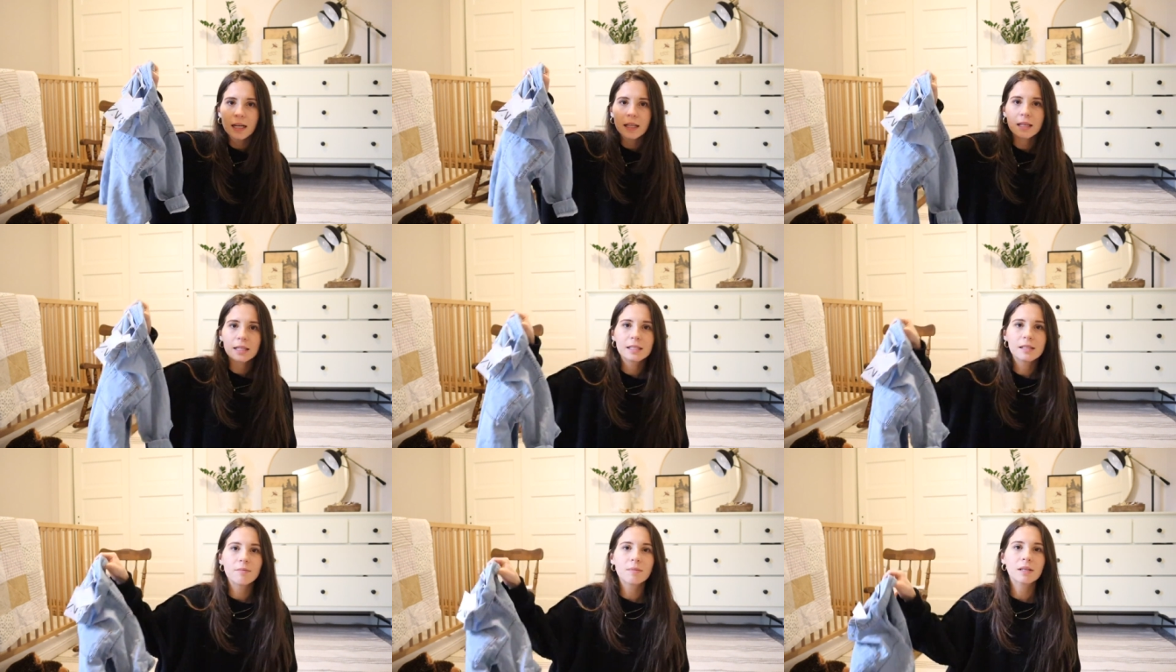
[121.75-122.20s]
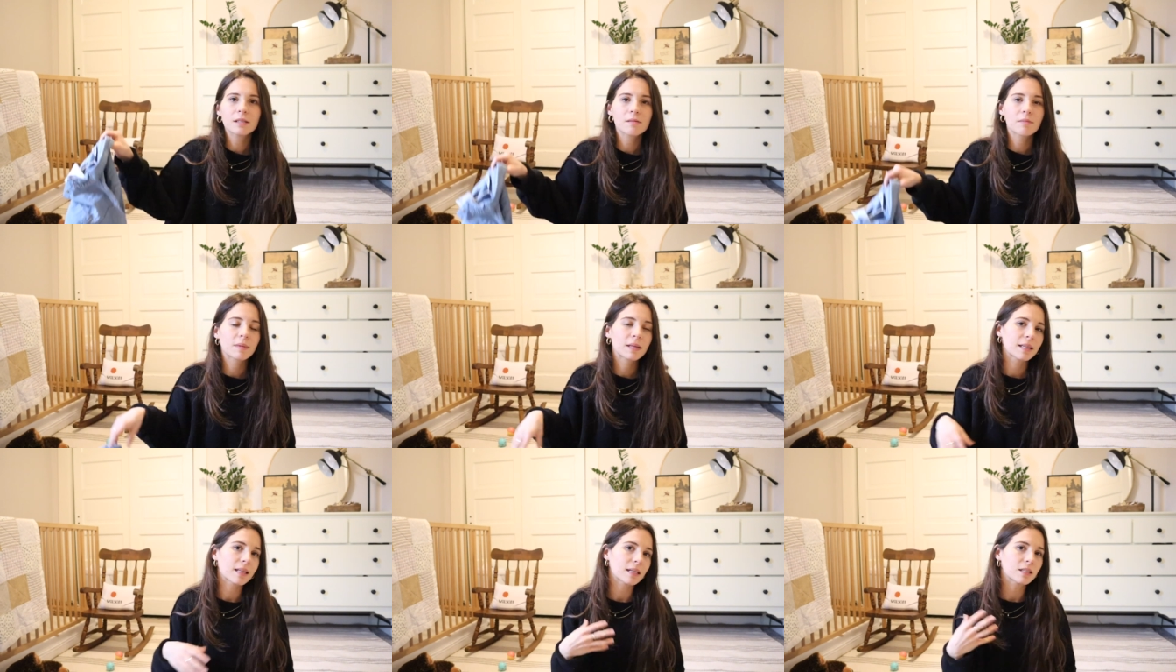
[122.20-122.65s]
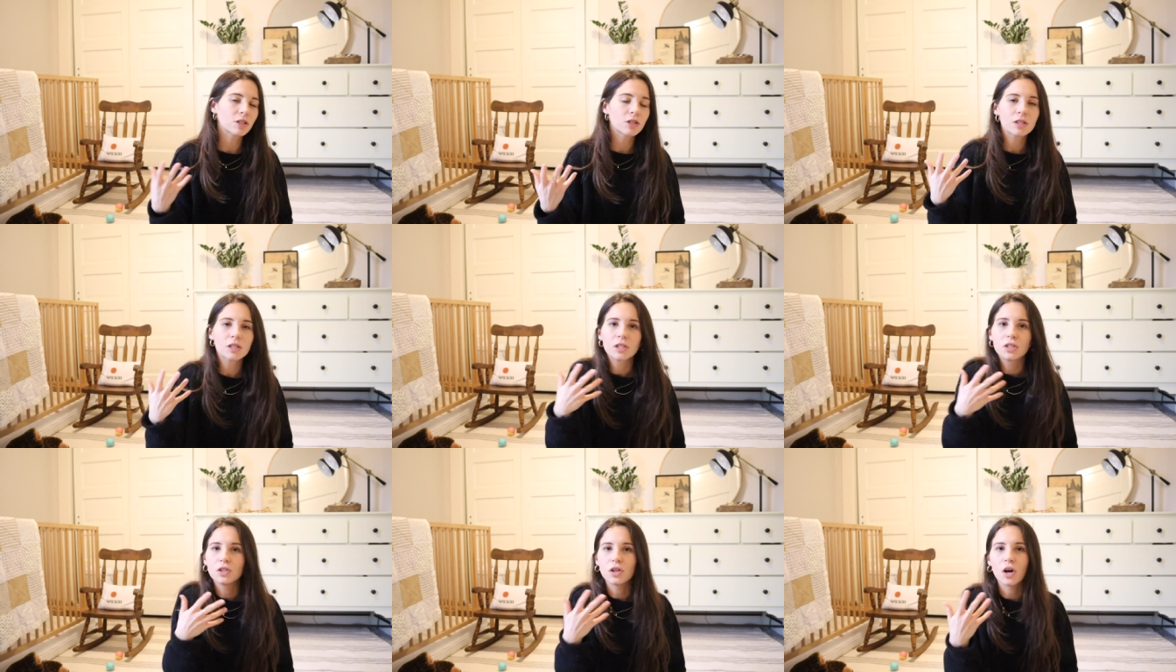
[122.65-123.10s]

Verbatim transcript: Like some things I'm like, that's just